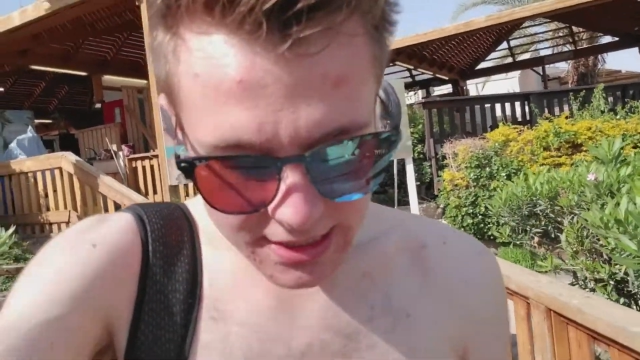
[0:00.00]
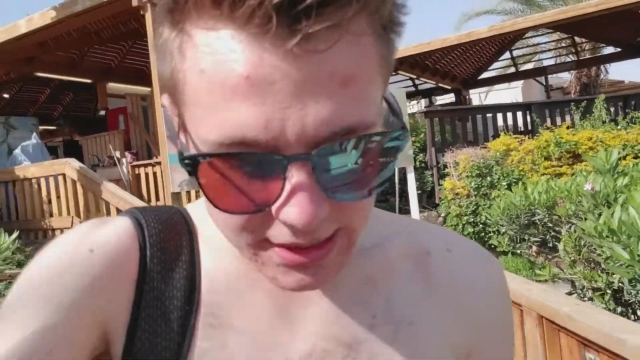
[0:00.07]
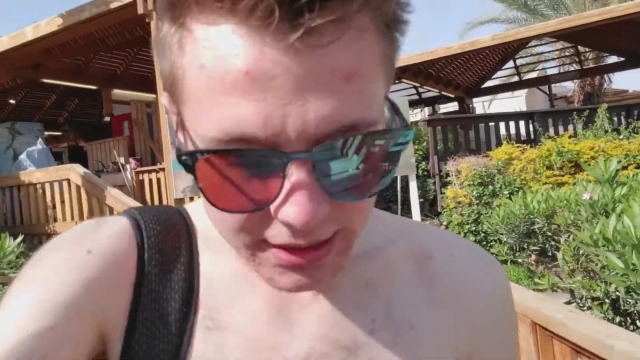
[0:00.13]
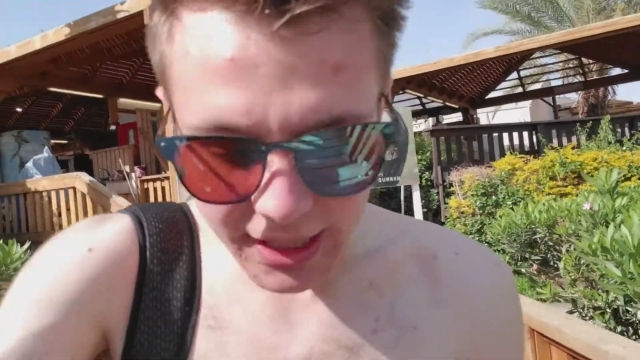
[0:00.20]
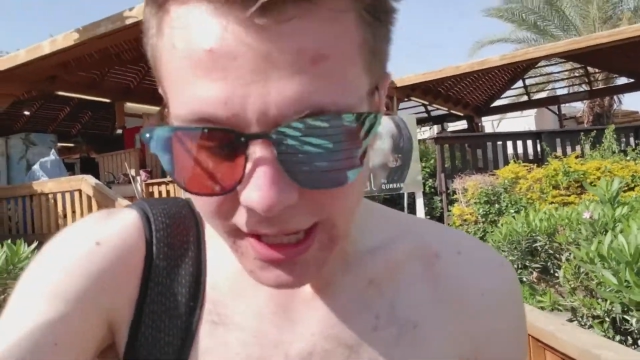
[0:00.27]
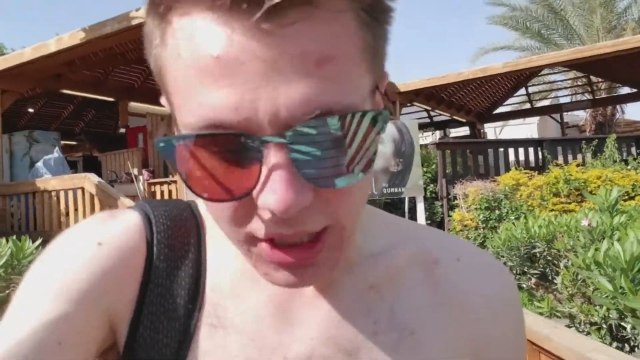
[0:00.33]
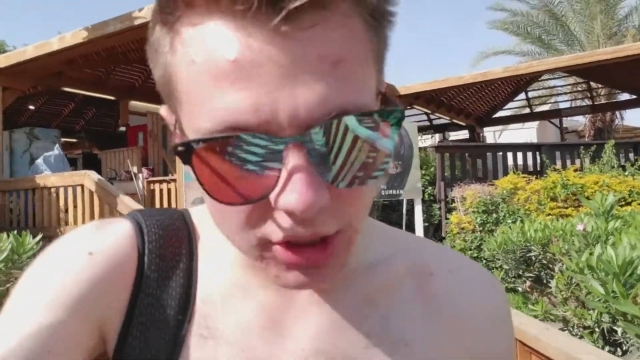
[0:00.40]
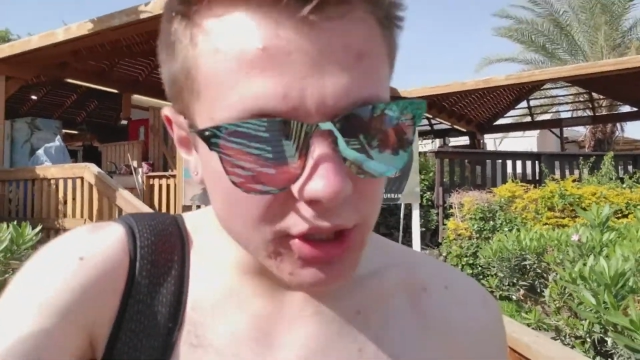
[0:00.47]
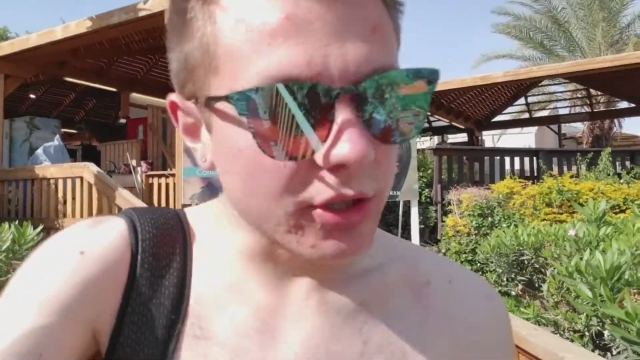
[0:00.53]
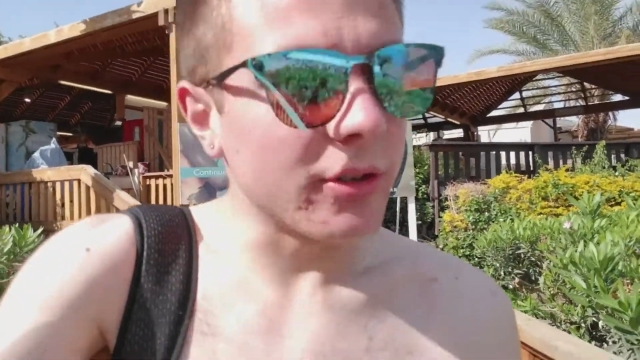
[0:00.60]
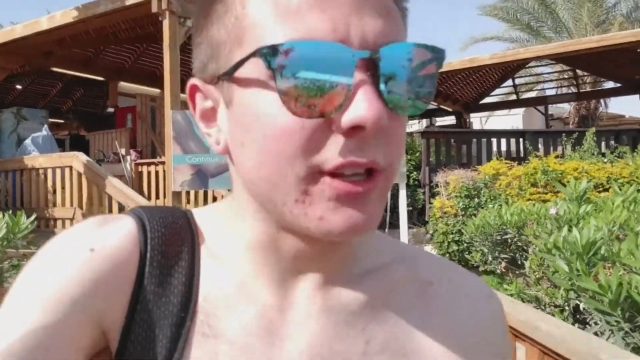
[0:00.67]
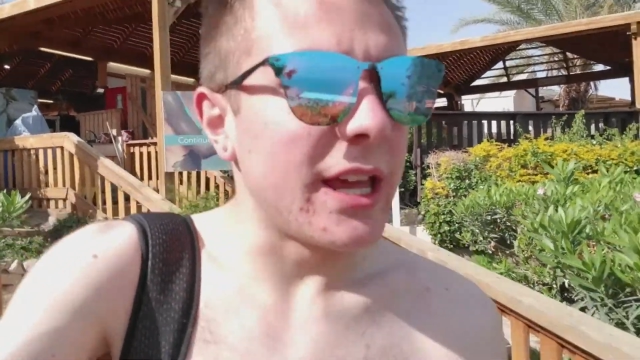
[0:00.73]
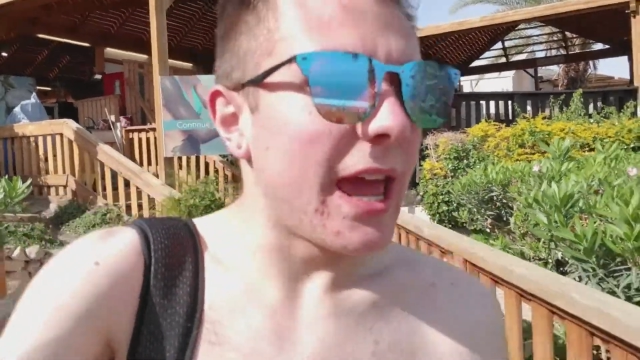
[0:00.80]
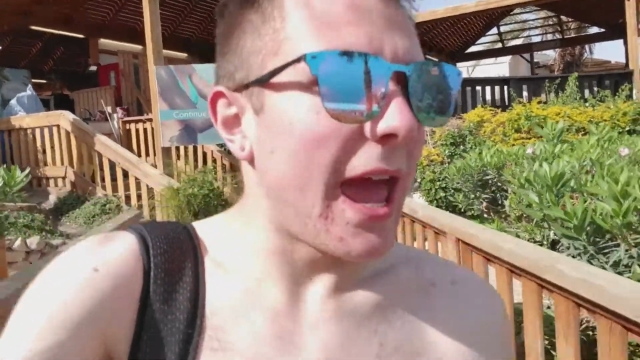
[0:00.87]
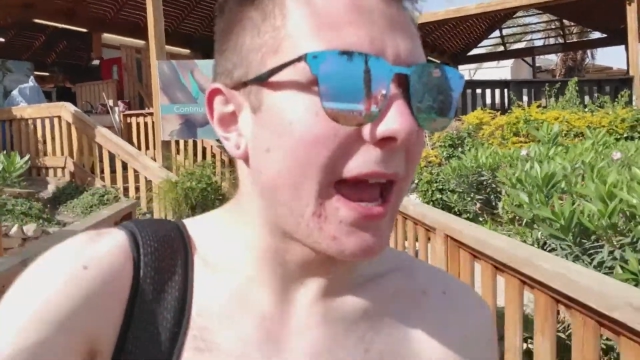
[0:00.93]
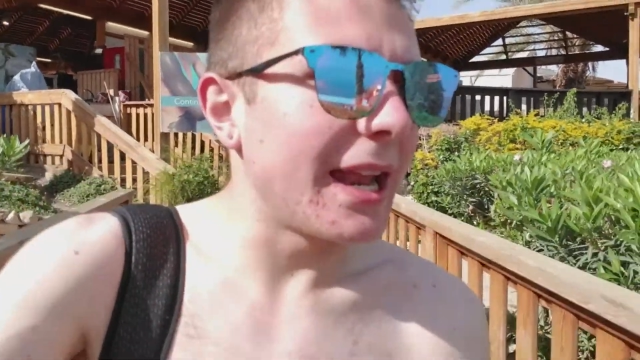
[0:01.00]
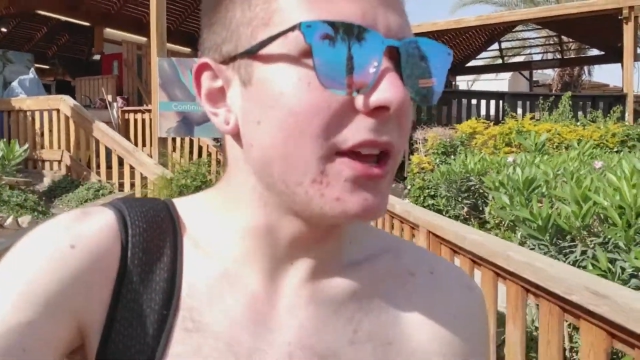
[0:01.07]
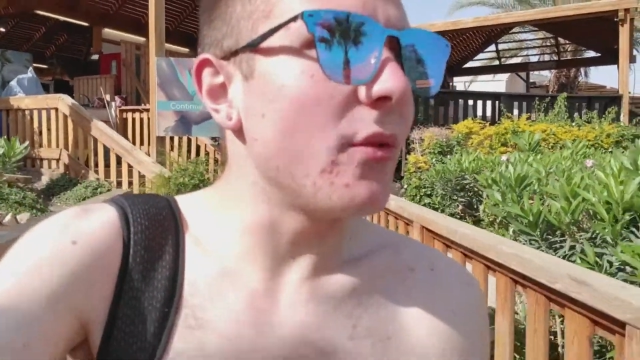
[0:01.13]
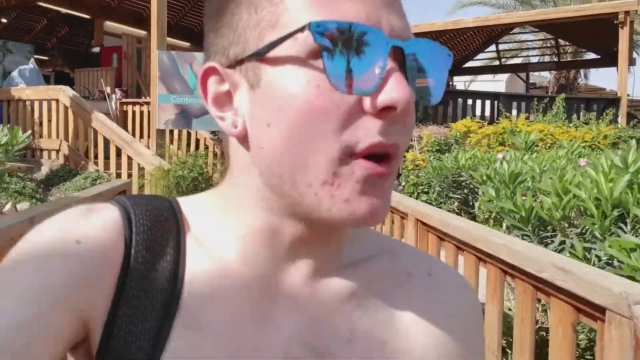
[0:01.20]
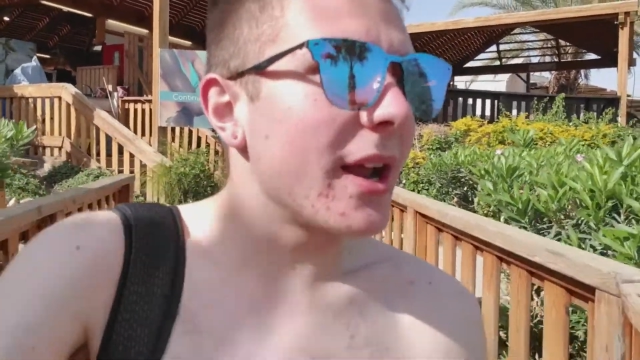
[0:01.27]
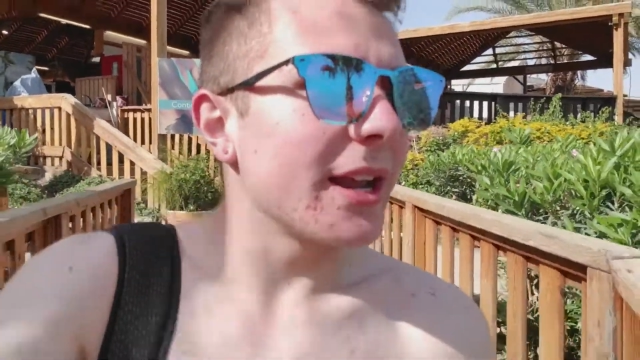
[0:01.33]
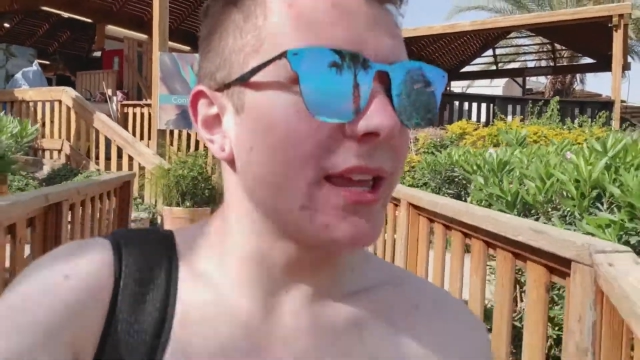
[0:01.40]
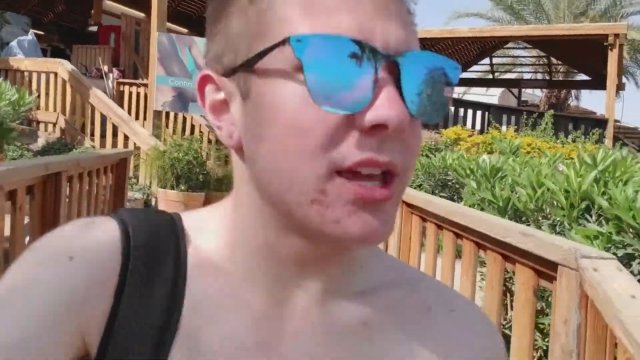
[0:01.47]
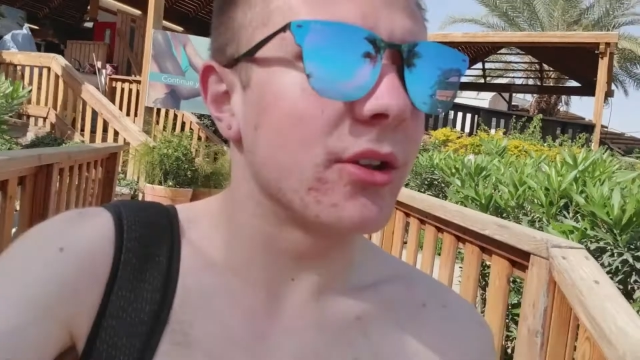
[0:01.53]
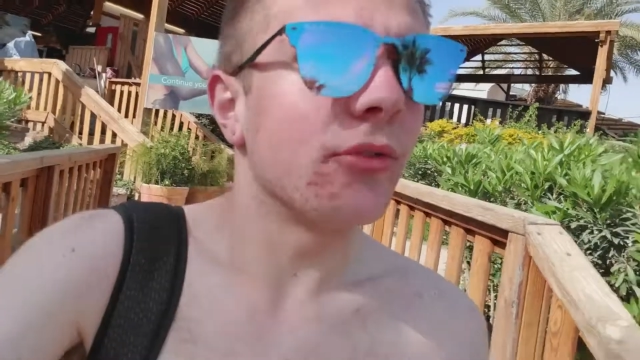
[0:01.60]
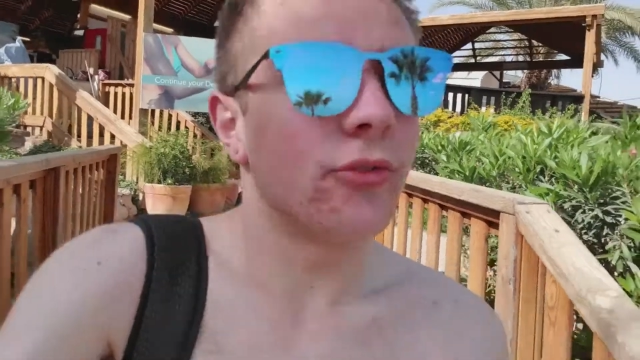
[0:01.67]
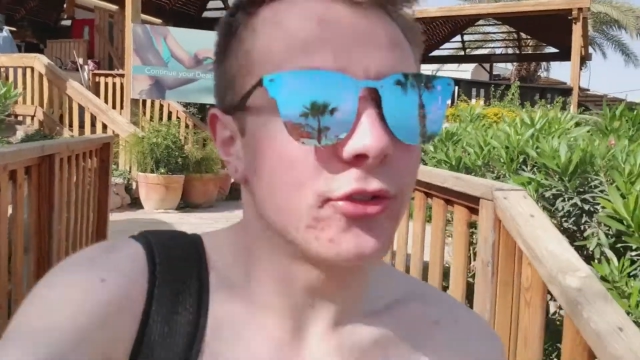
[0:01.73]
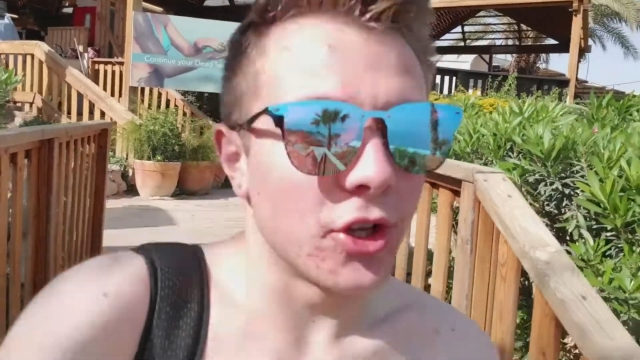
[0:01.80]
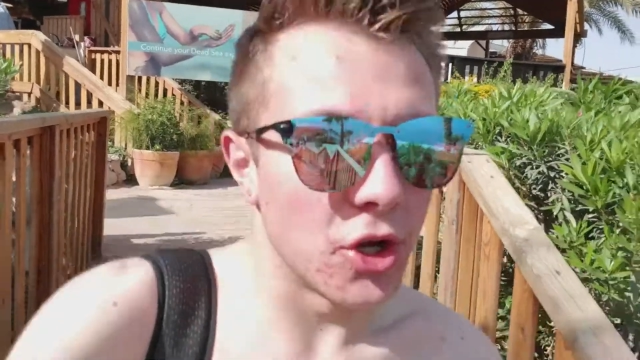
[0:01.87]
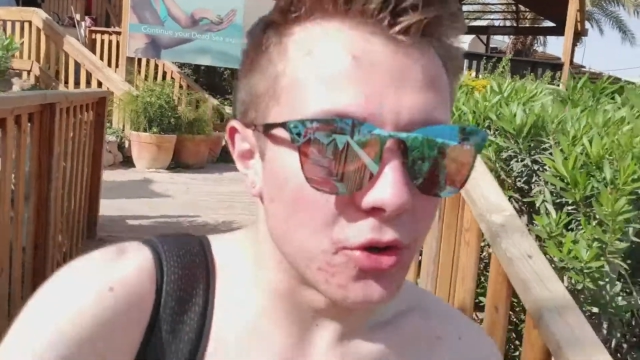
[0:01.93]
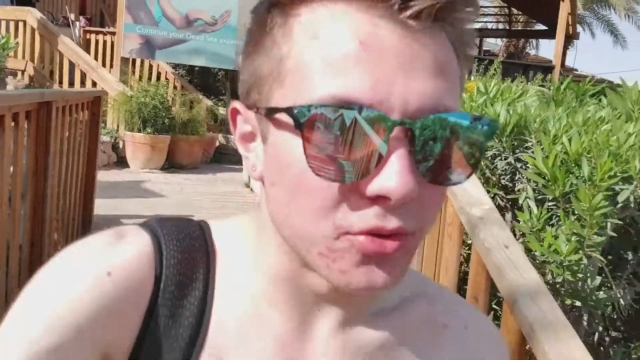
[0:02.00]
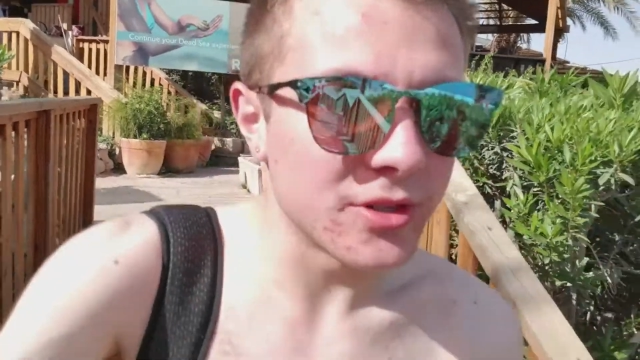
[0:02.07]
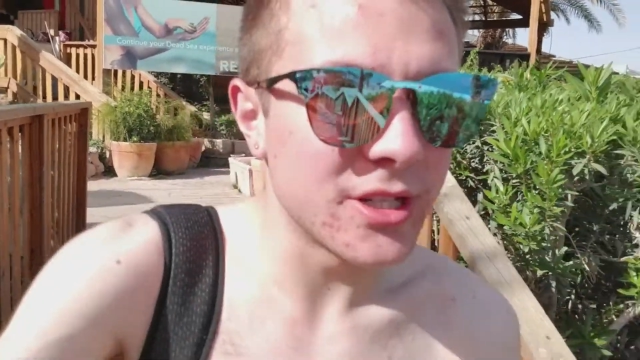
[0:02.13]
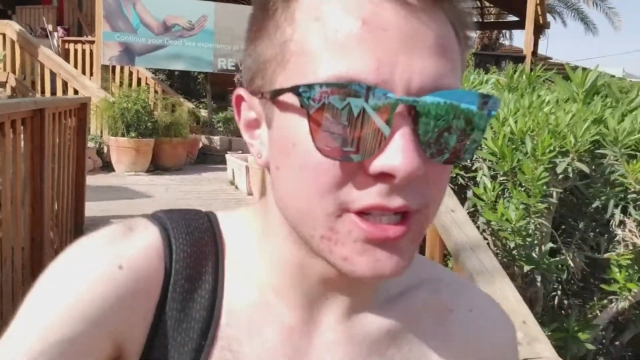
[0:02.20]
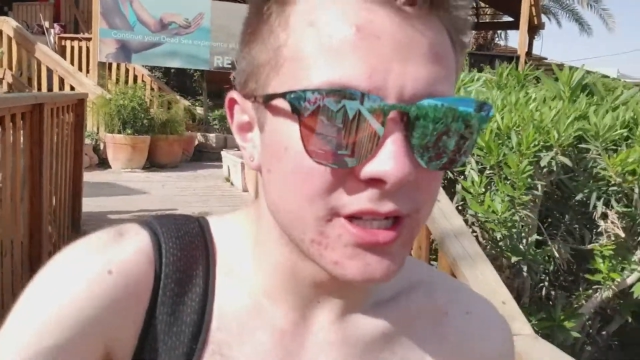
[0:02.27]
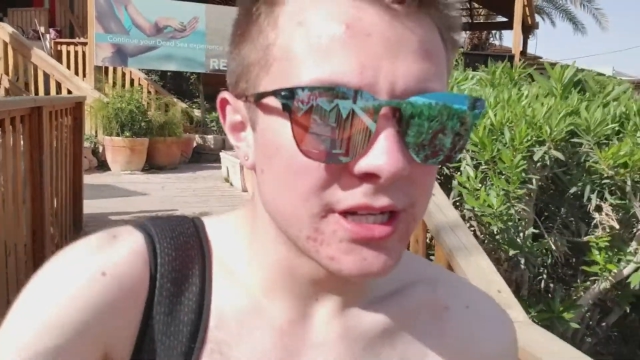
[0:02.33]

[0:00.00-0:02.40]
Like literally anyone can float.